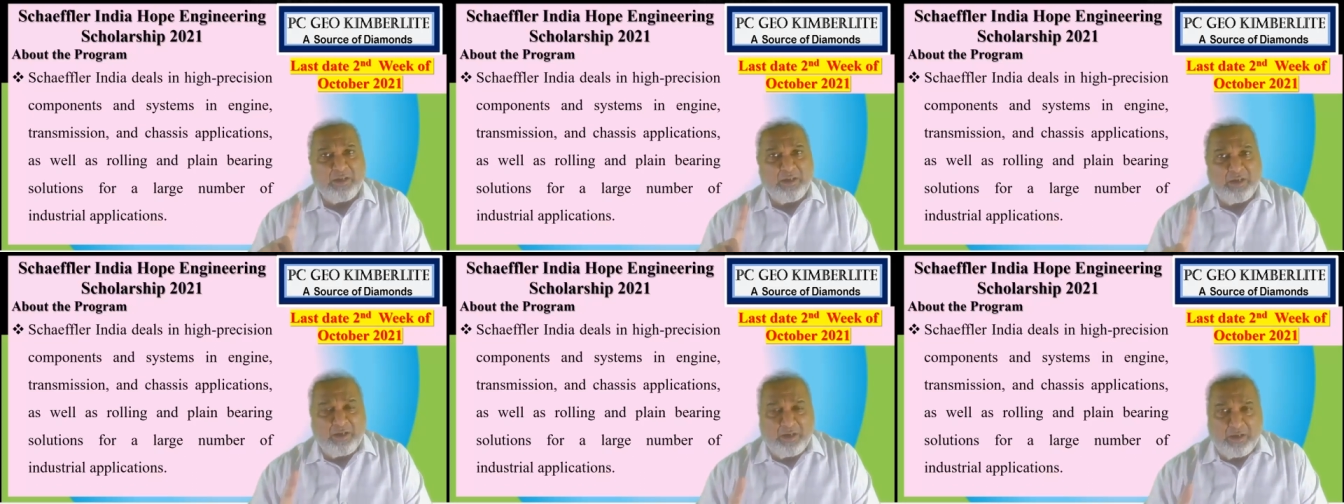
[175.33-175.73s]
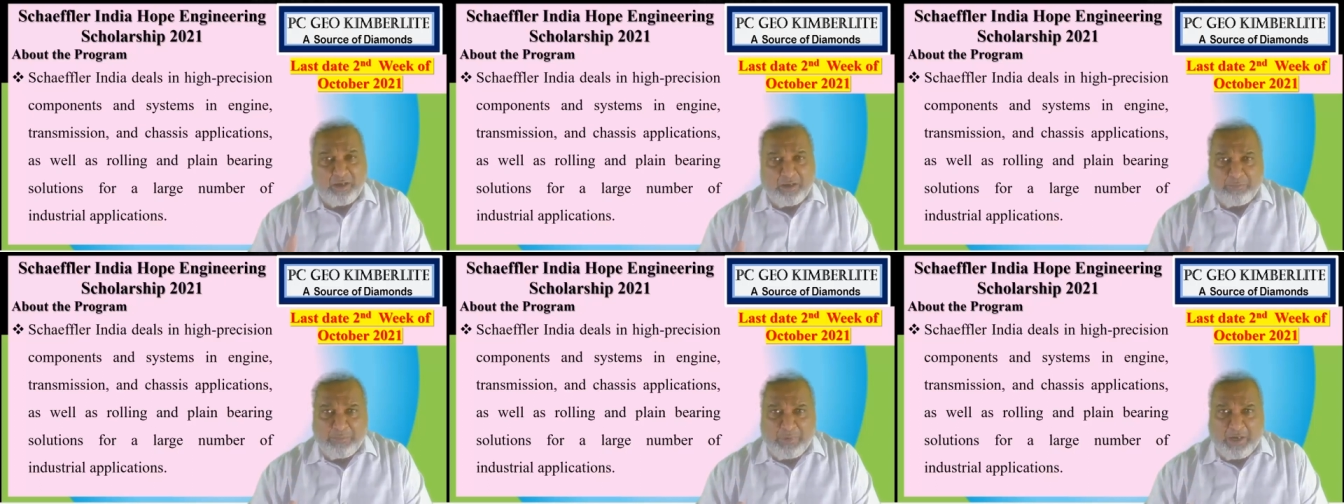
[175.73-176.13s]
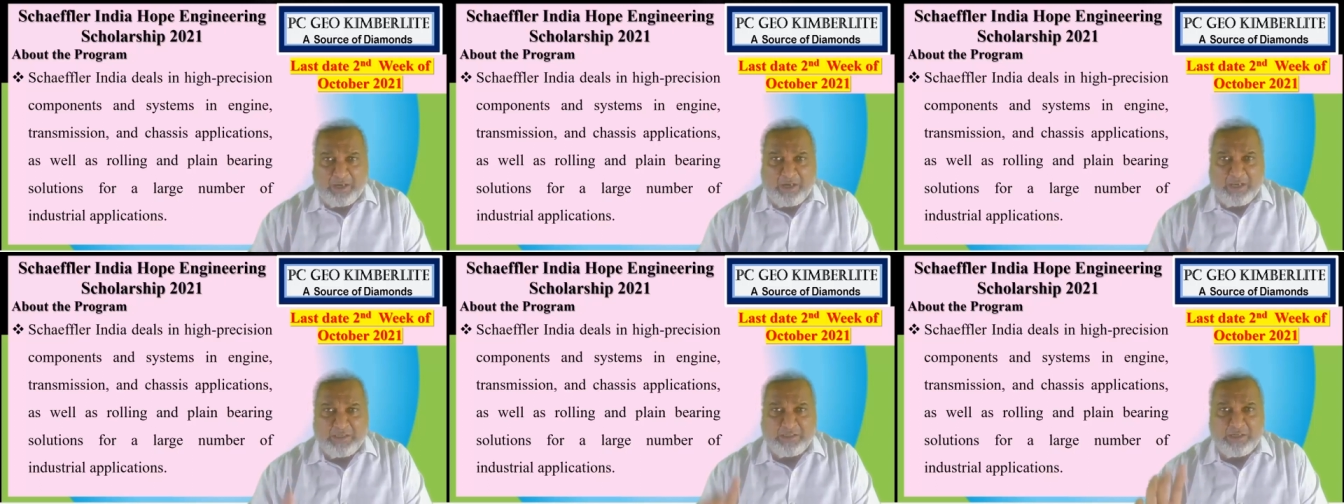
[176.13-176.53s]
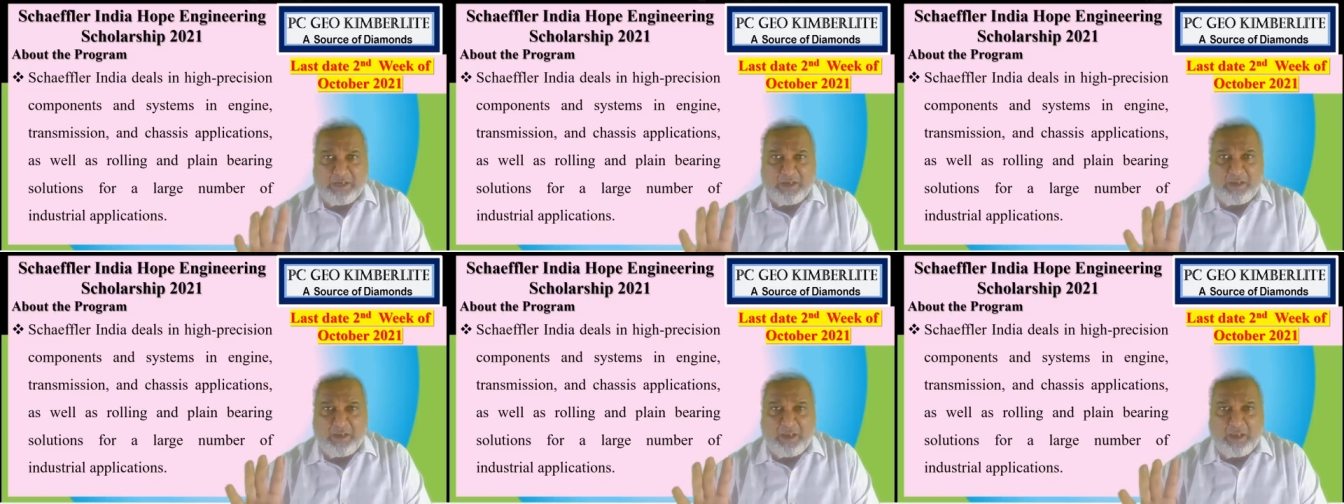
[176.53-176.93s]

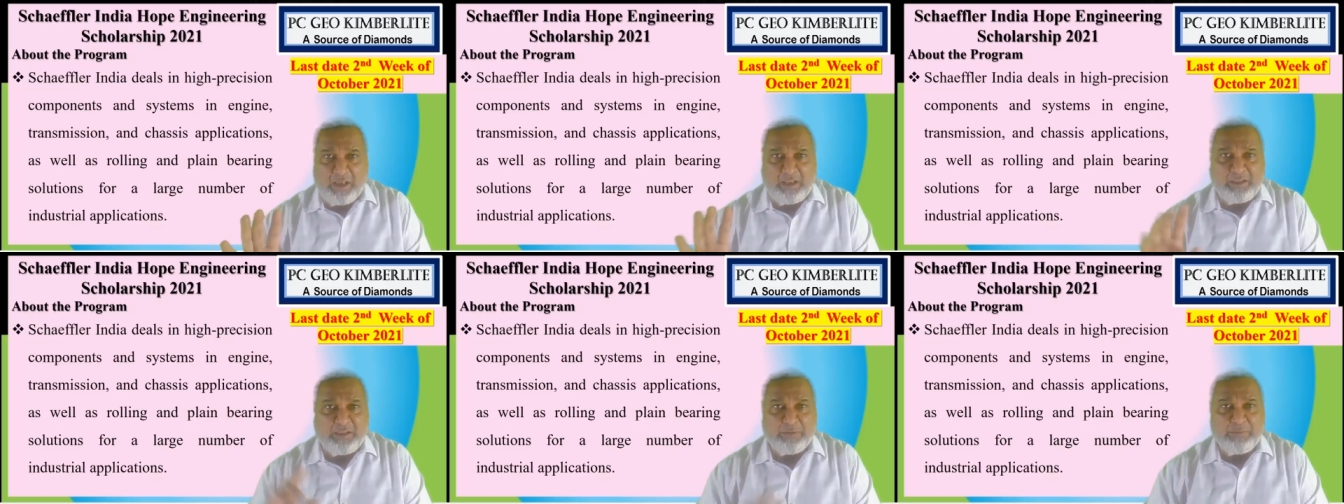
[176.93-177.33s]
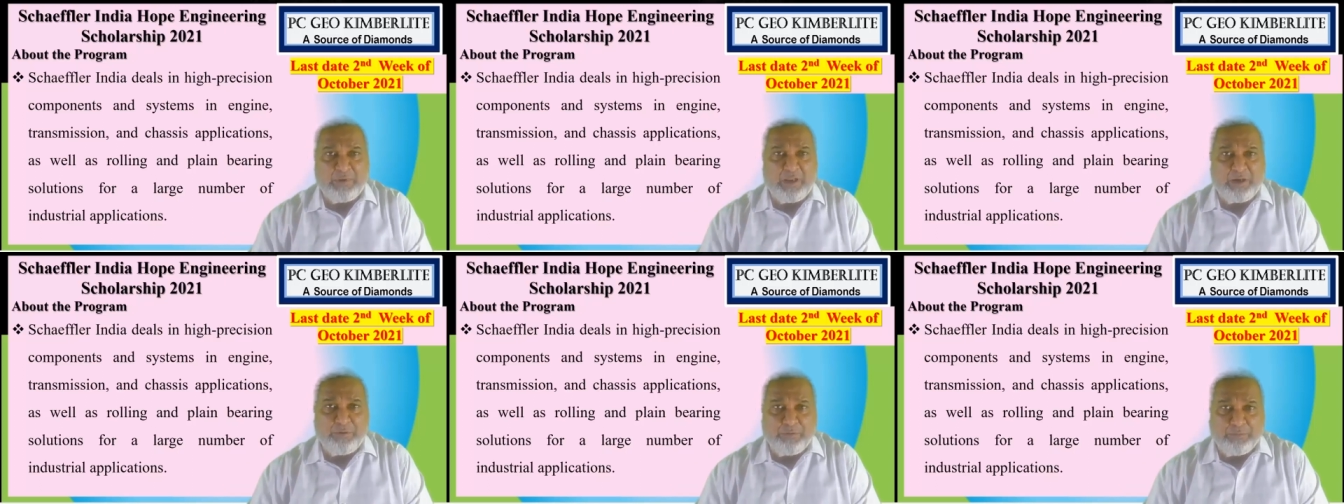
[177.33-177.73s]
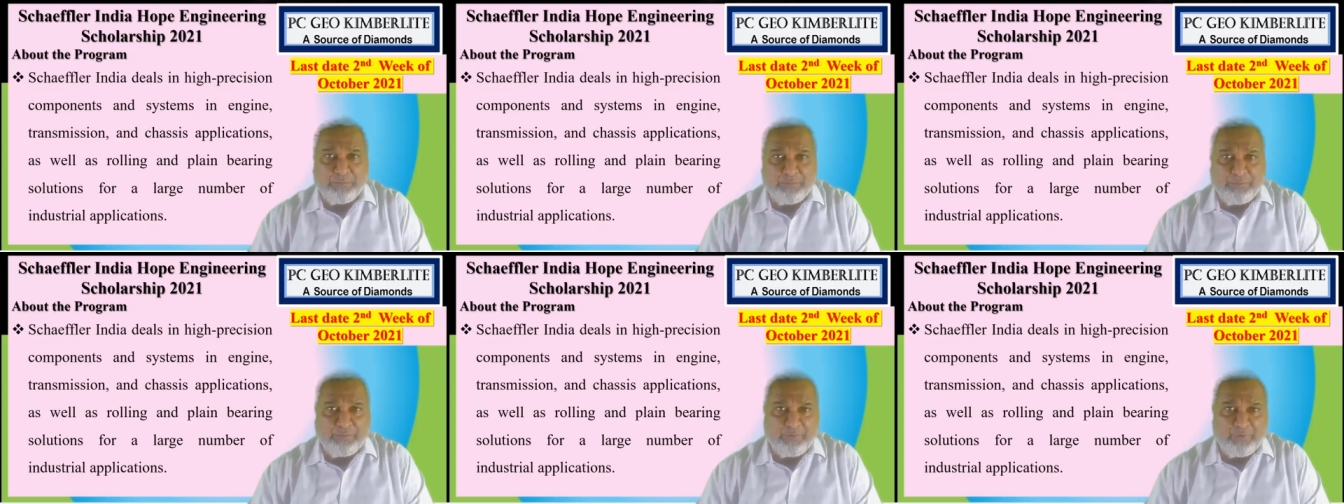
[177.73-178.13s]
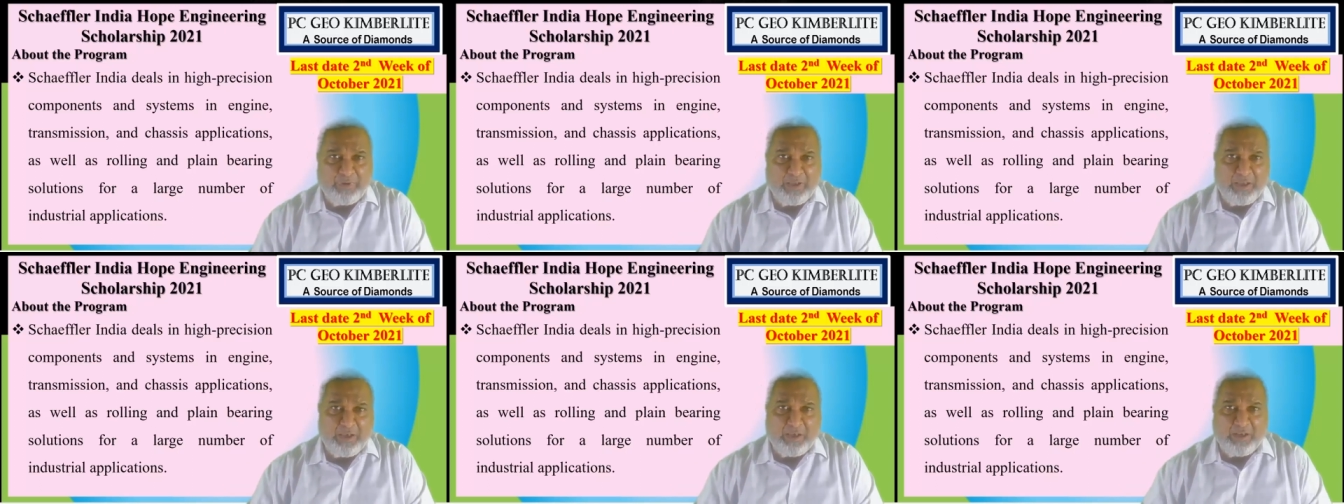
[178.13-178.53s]
Maharashtra, and Tamil Nadu.
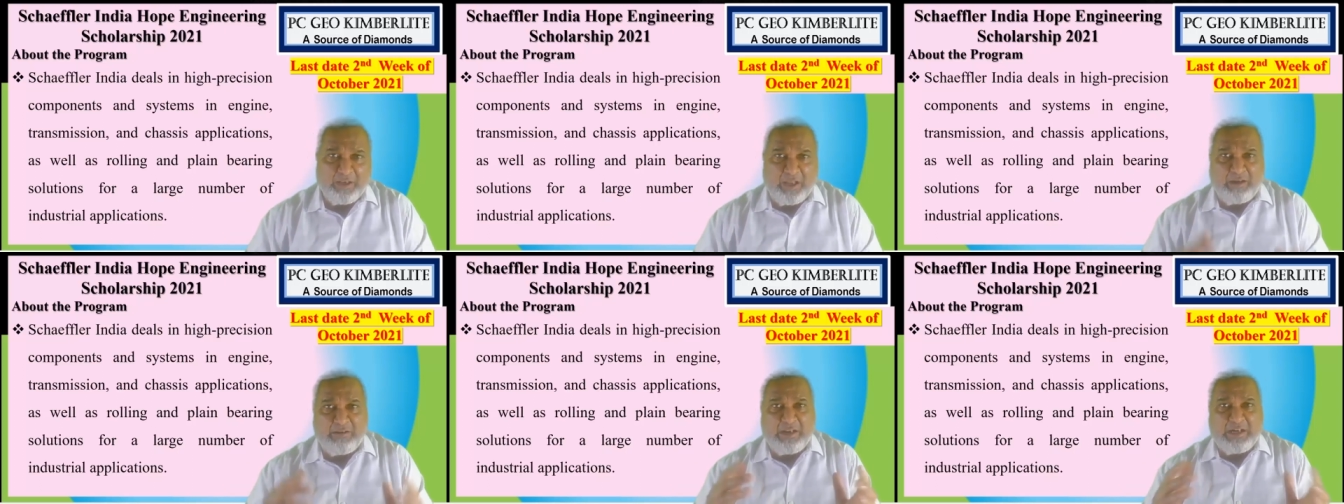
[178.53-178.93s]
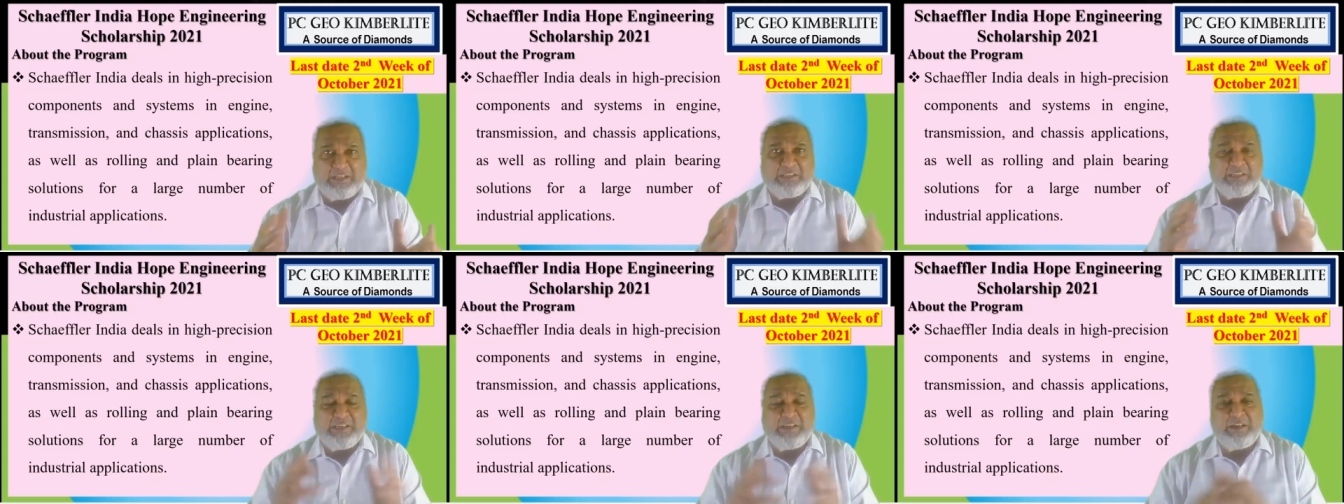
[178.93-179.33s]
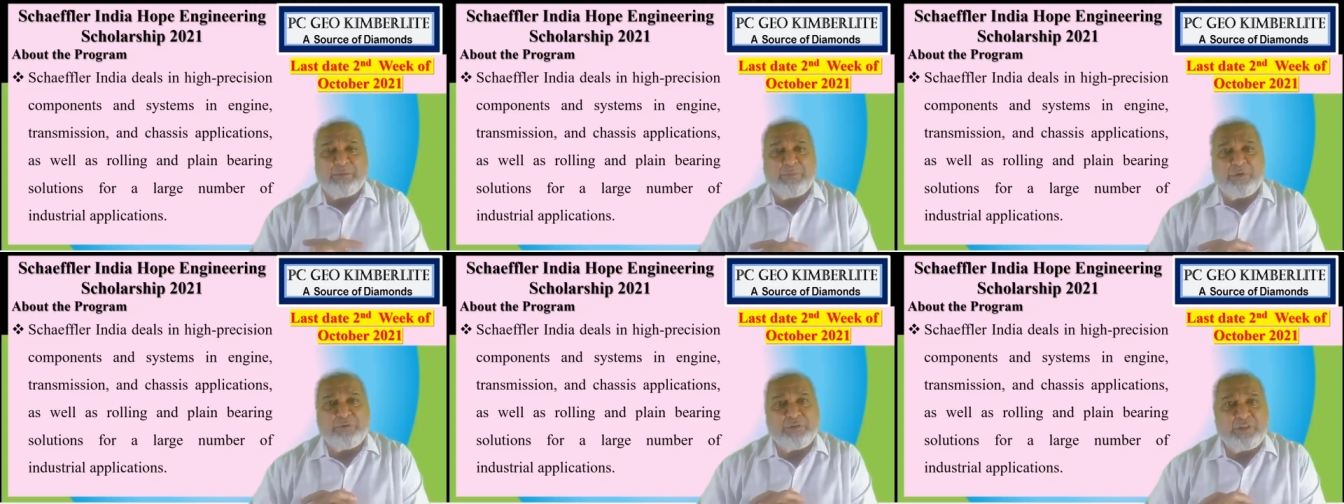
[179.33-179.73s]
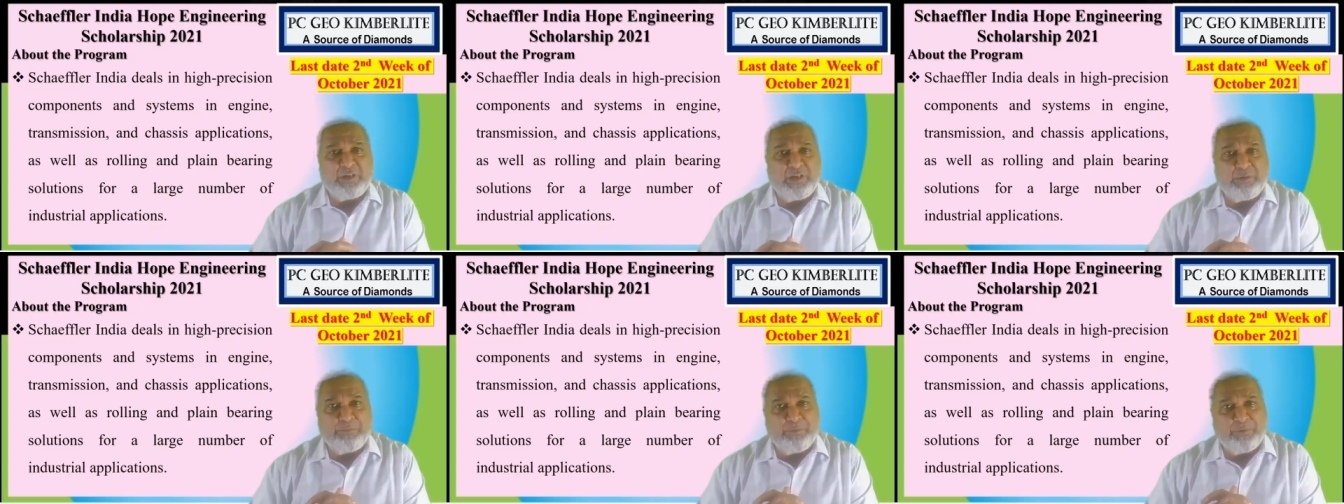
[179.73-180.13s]
Now let's see about
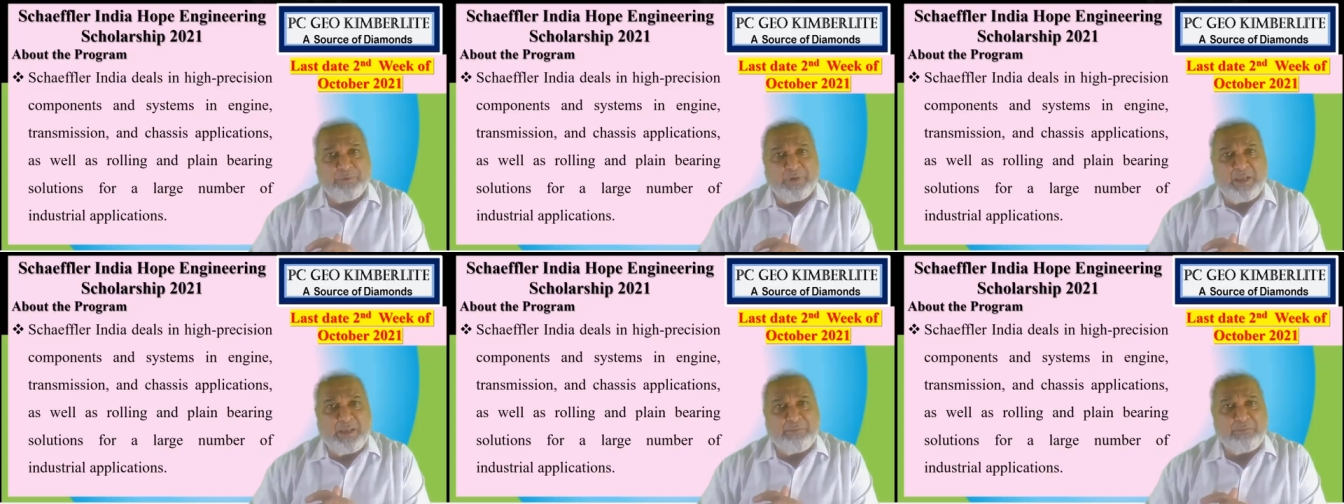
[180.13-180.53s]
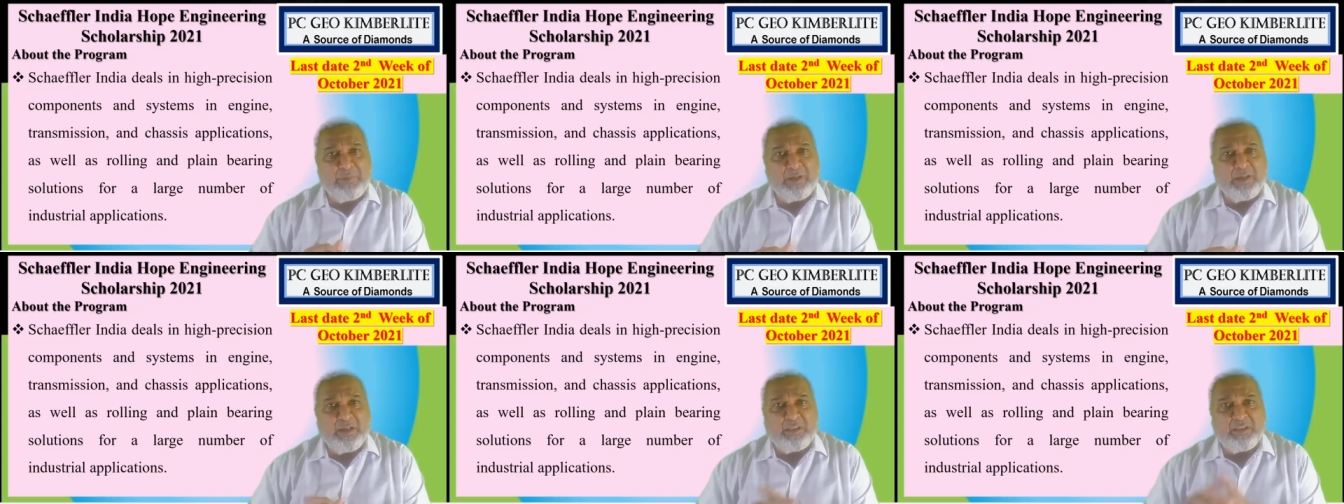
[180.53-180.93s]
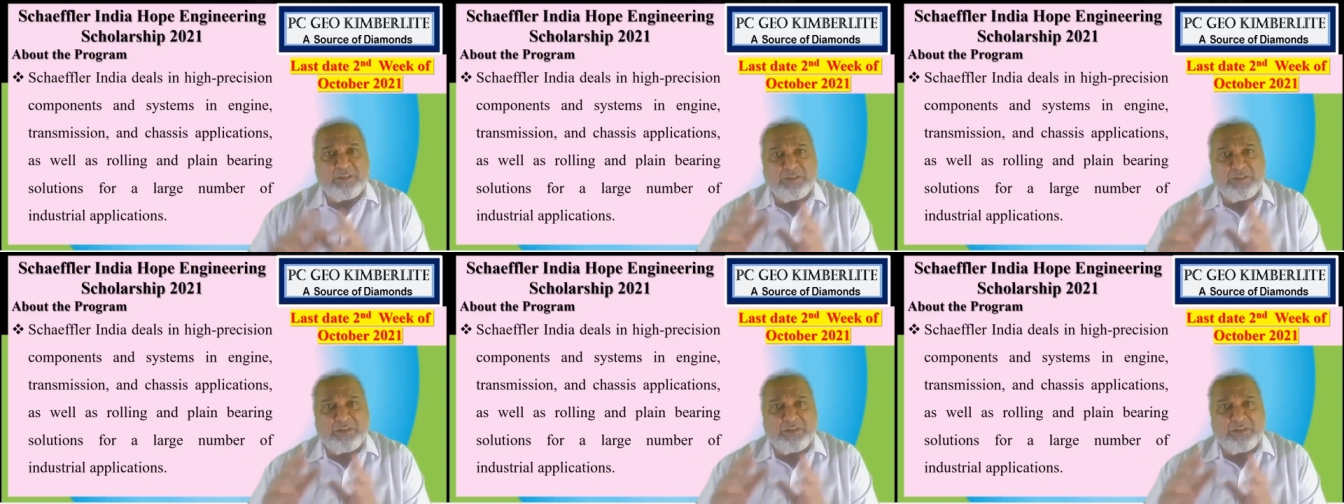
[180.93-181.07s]
the program. The